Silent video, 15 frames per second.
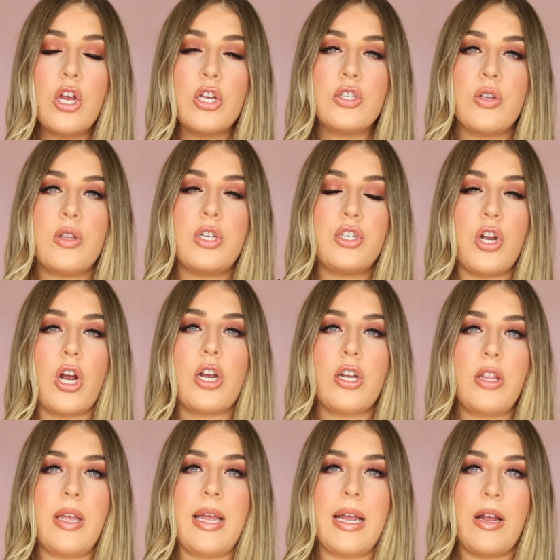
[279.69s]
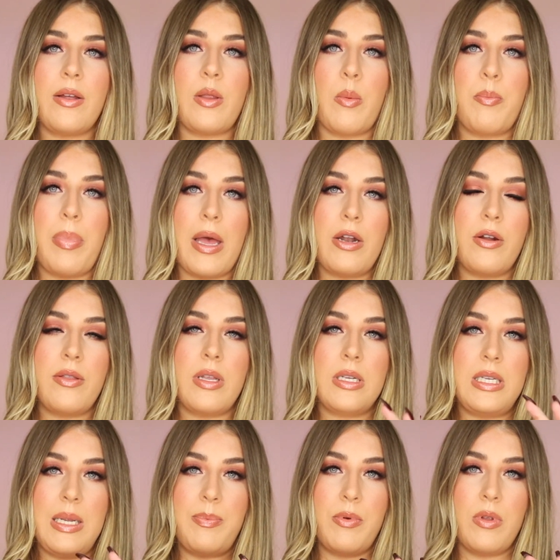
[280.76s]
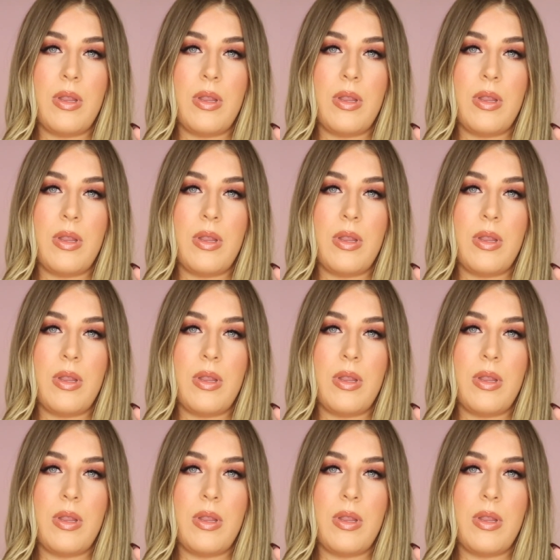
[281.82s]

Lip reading: So the darker the hair, the better, the deeper